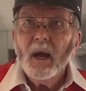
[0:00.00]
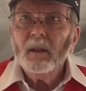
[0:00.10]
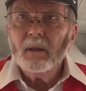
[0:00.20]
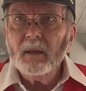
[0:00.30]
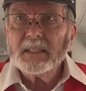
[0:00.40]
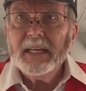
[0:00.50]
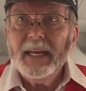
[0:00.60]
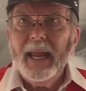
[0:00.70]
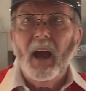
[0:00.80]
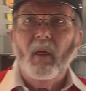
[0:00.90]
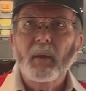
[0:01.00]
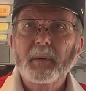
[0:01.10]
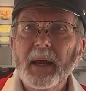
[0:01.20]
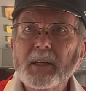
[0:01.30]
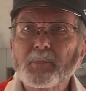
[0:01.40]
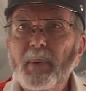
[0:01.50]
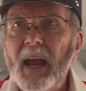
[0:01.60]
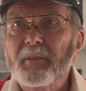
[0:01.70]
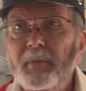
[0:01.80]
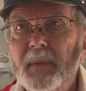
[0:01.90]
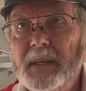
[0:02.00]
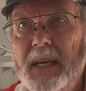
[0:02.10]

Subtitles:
a little decal that dates back from the